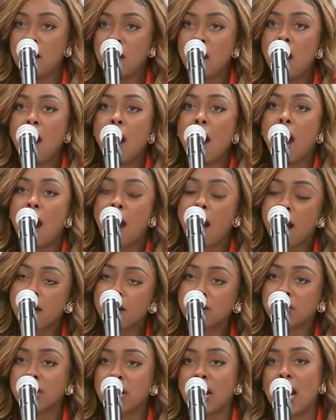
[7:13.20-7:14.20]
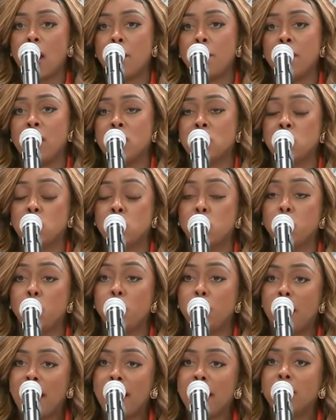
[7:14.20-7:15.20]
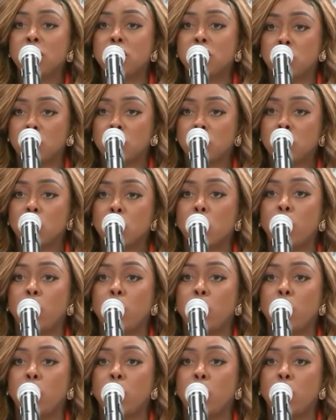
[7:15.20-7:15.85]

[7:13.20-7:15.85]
of that. Let's break this down further. That